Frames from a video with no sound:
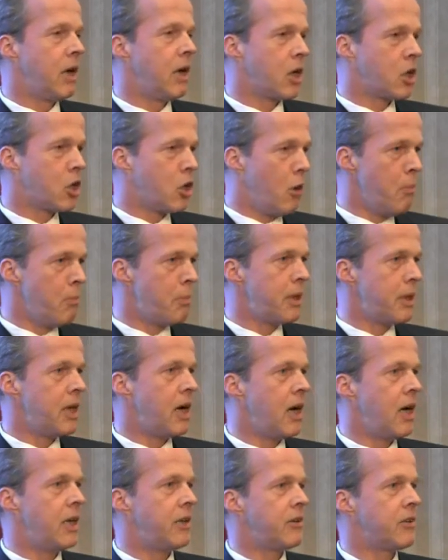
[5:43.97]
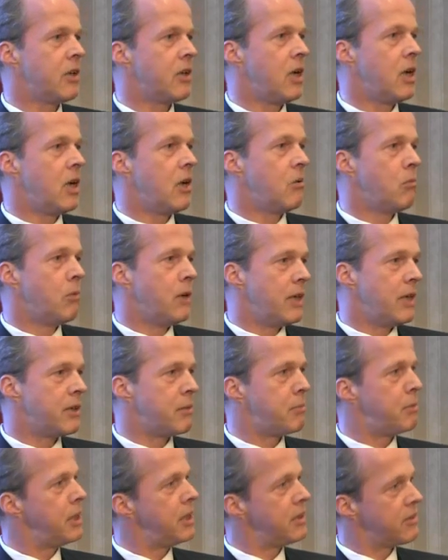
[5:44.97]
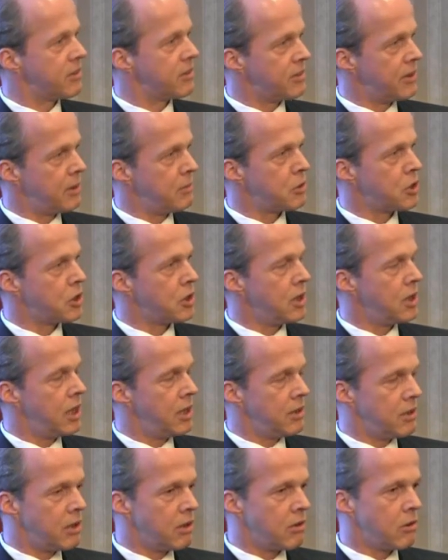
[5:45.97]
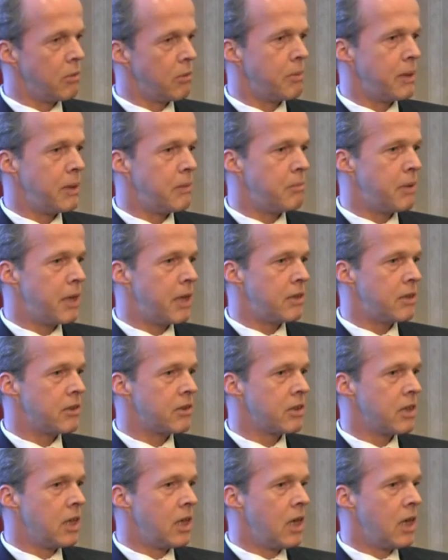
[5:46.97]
accompanied with a breeder's exemption in the European patent,